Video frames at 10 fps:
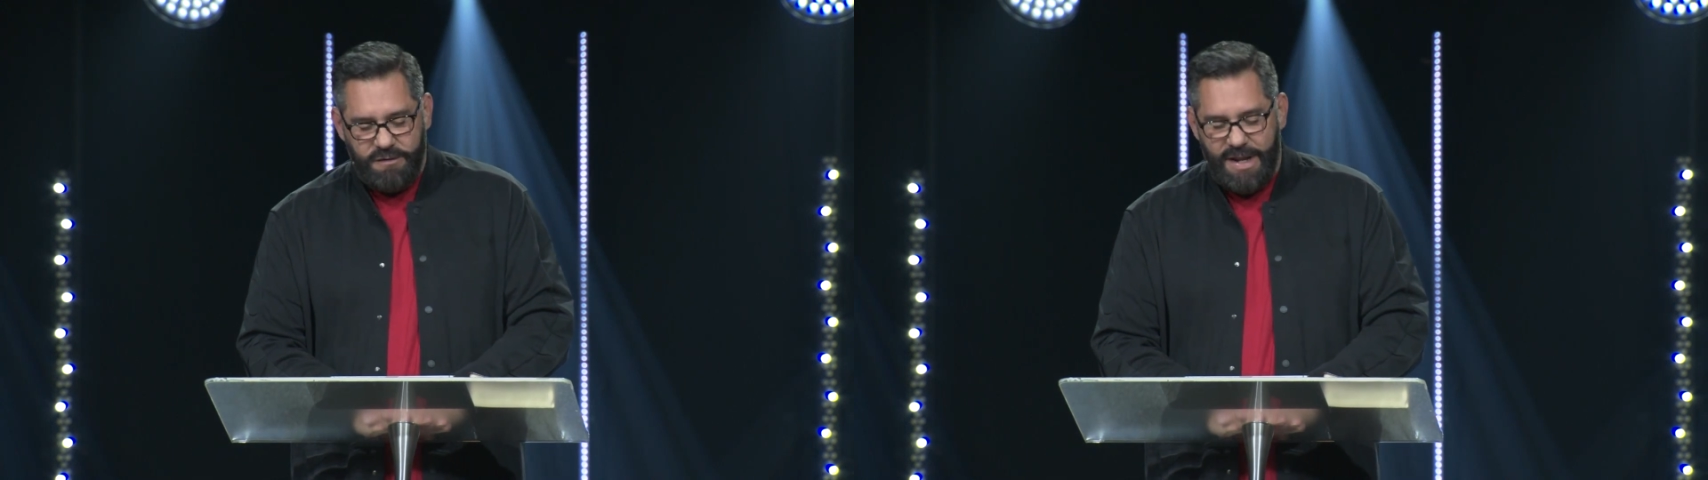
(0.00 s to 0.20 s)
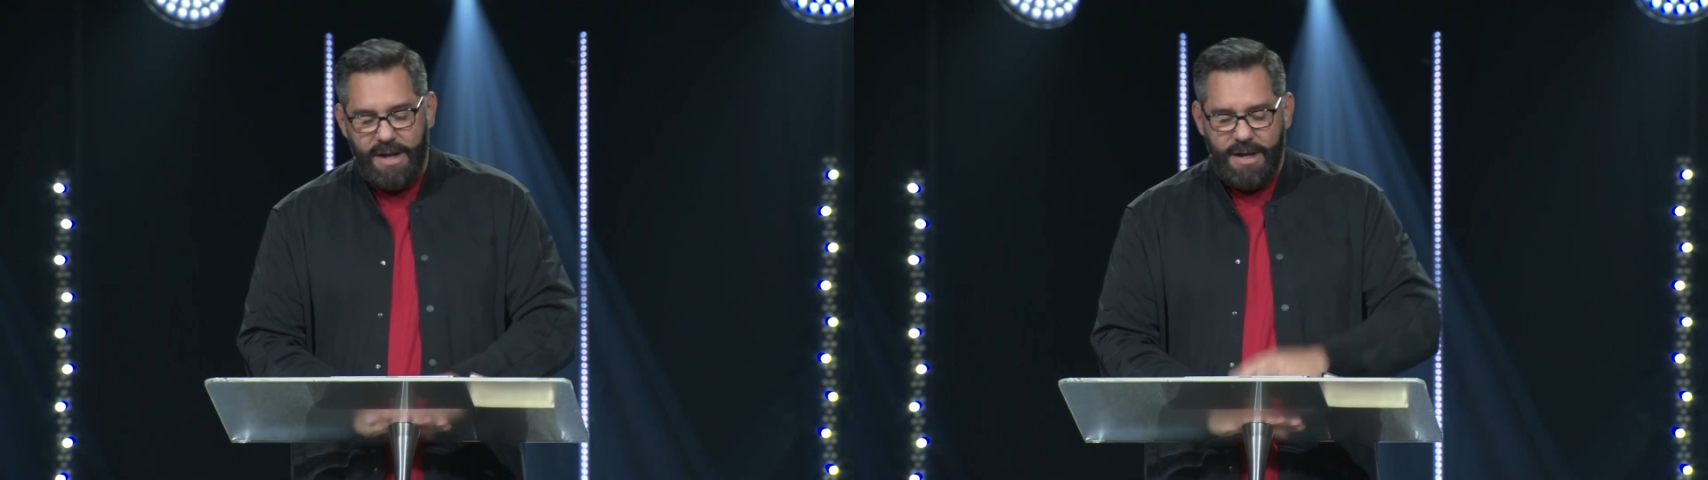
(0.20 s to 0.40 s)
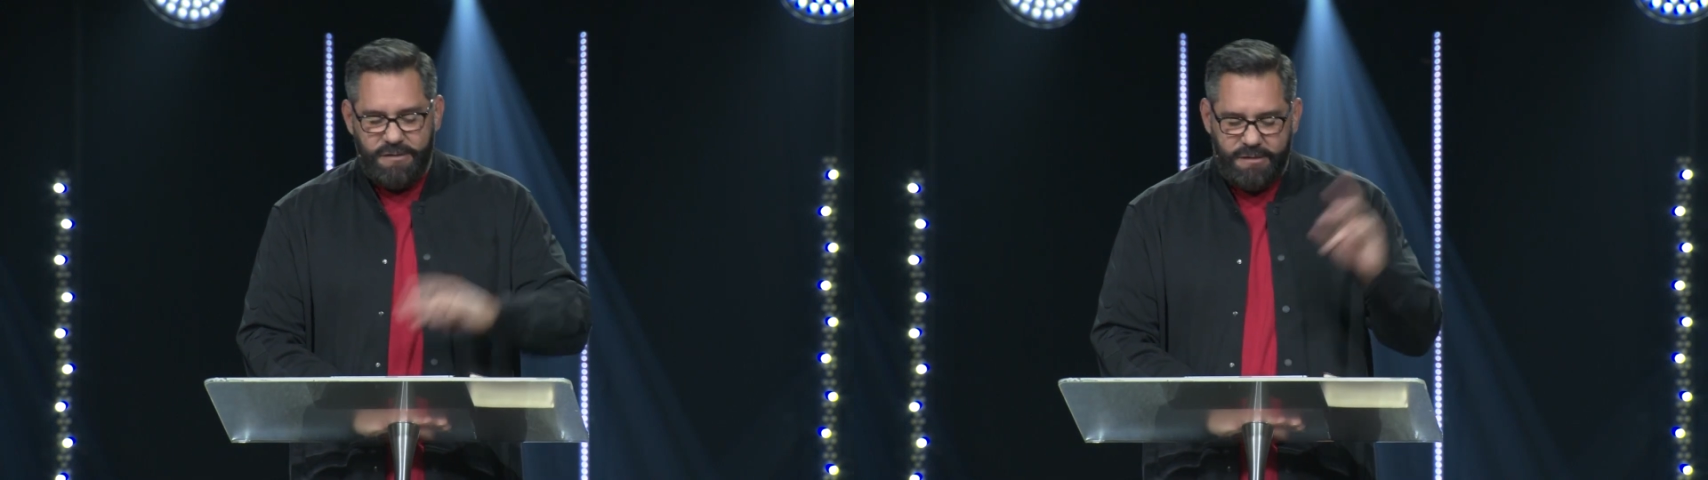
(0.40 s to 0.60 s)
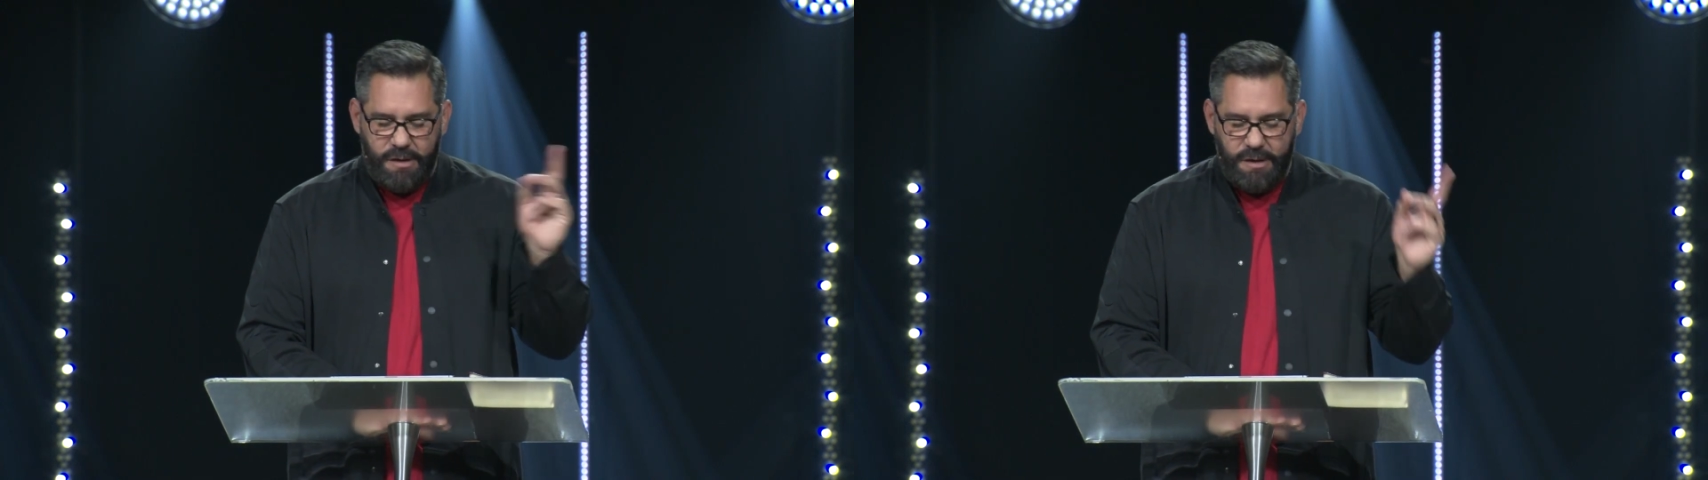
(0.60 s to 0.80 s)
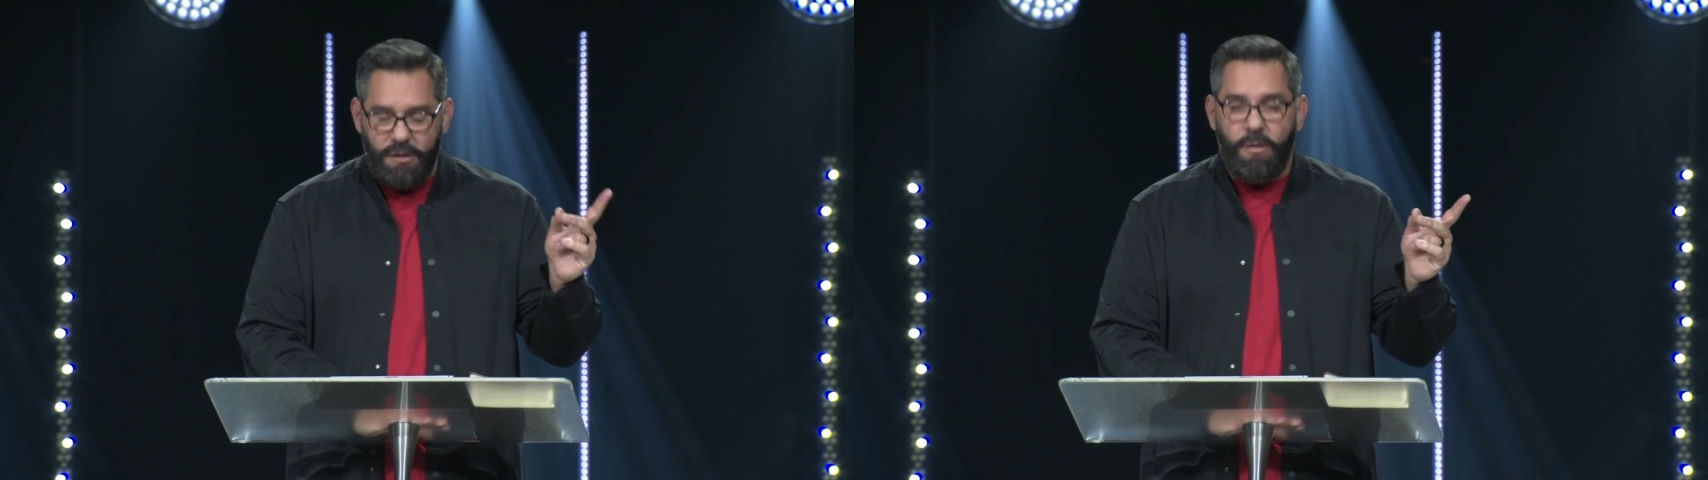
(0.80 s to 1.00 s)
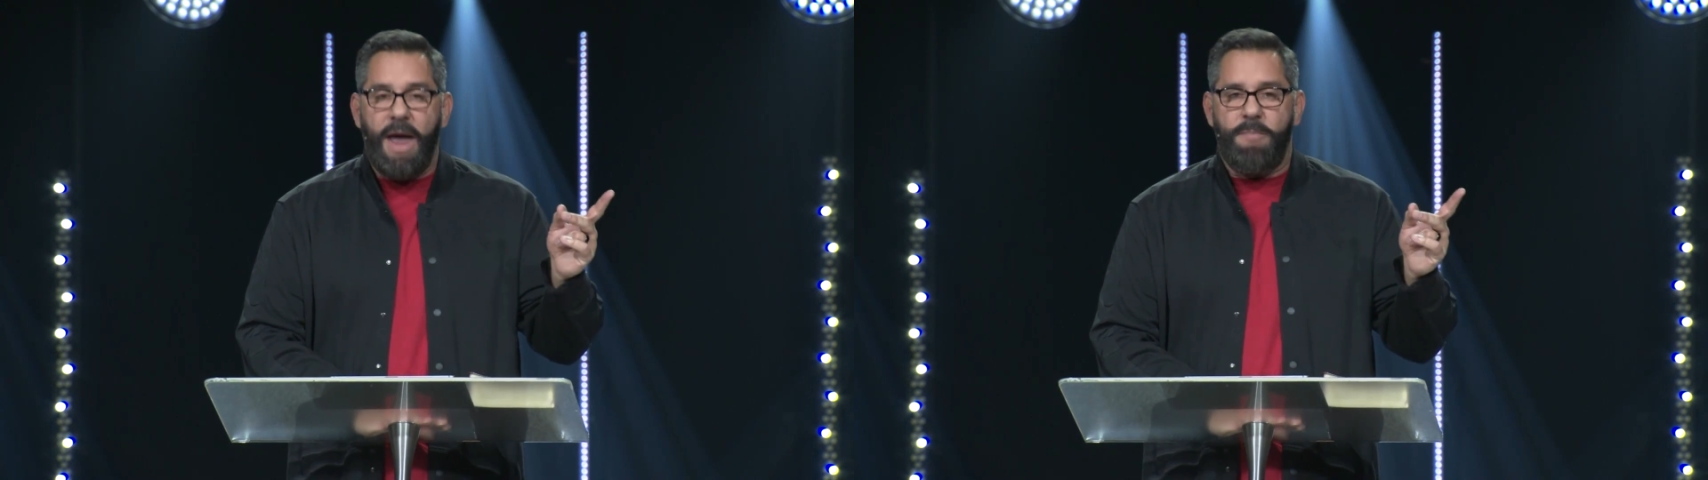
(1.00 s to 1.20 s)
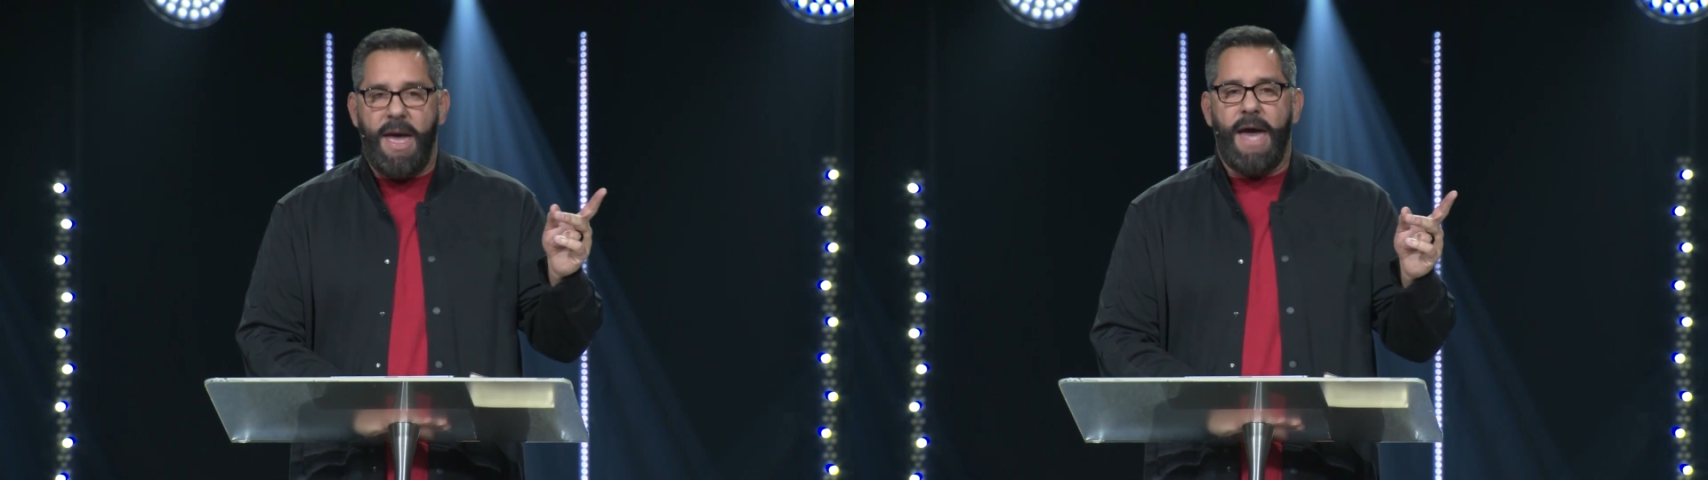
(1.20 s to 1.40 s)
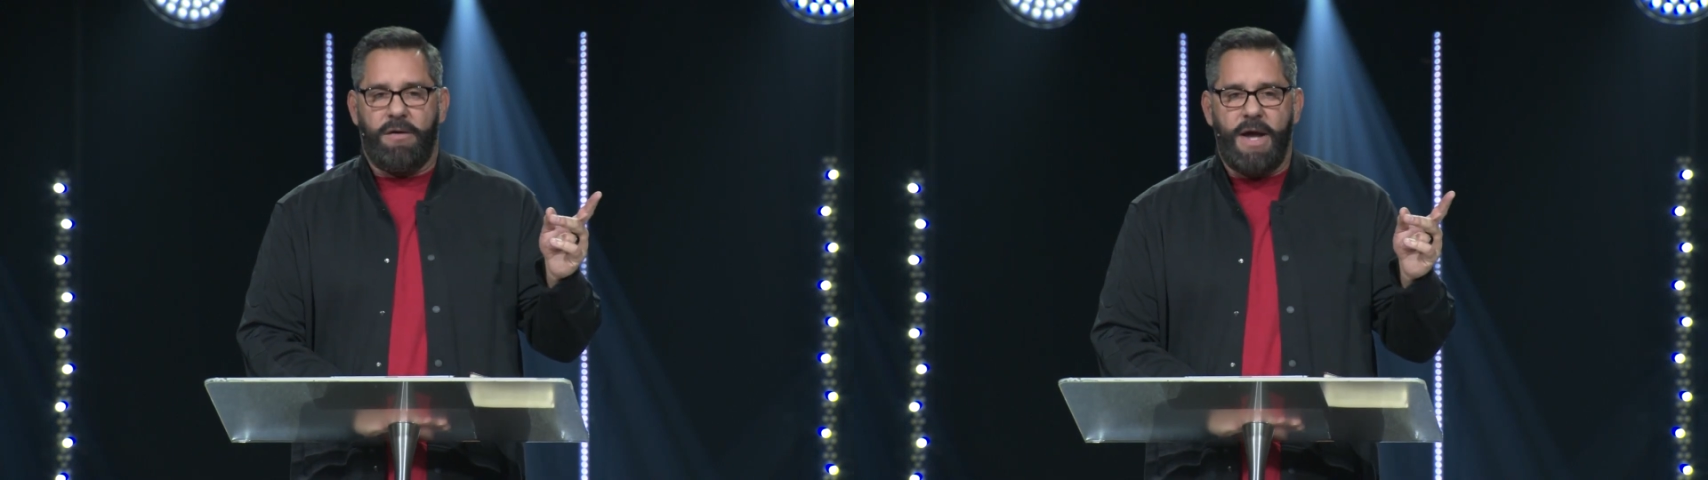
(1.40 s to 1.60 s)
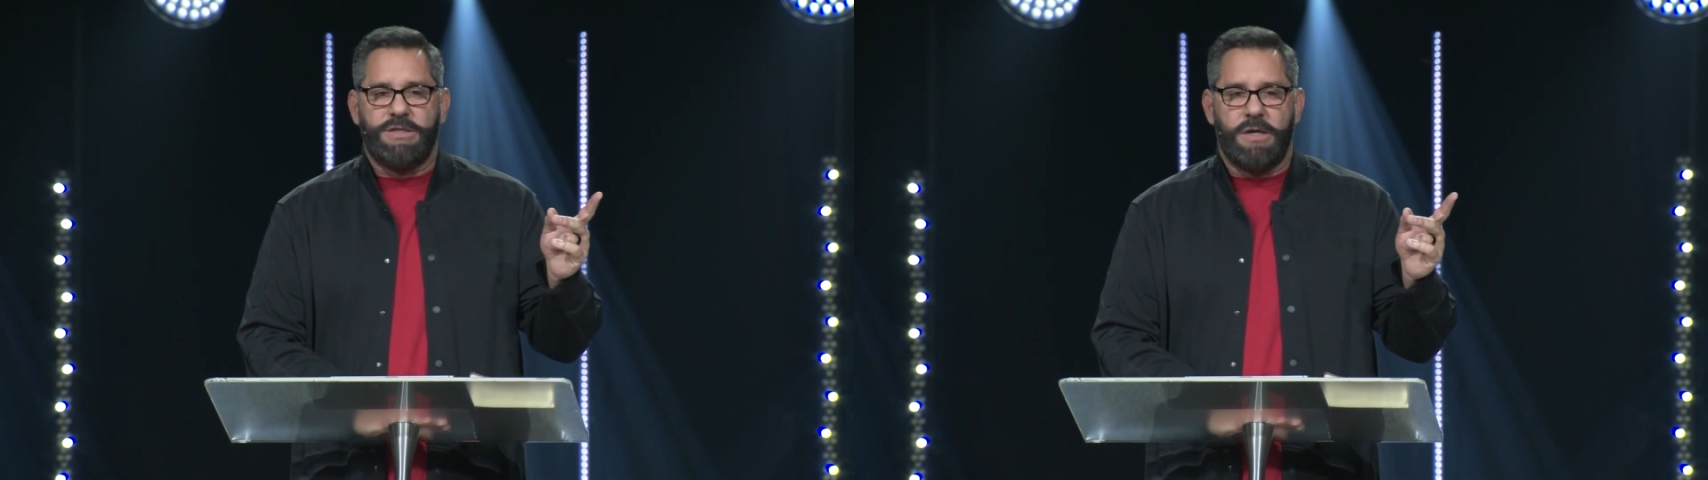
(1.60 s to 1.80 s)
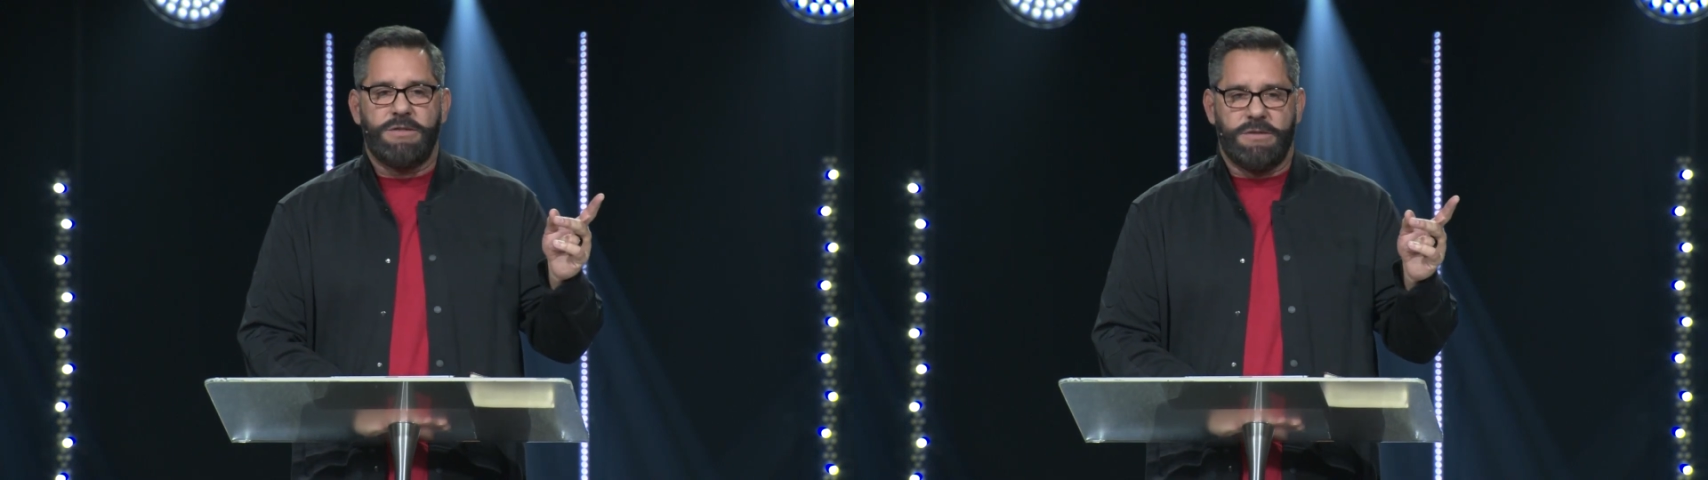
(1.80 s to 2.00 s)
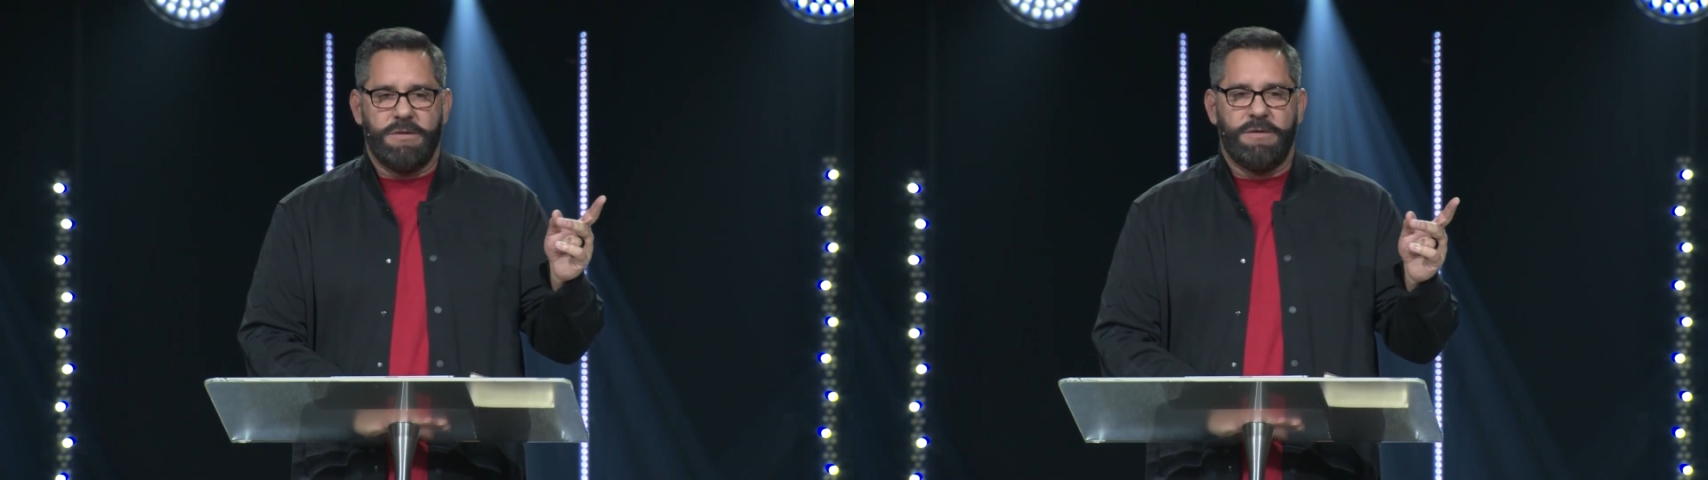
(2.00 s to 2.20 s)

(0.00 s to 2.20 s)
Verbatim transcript: not necessarily the right pack, right, church?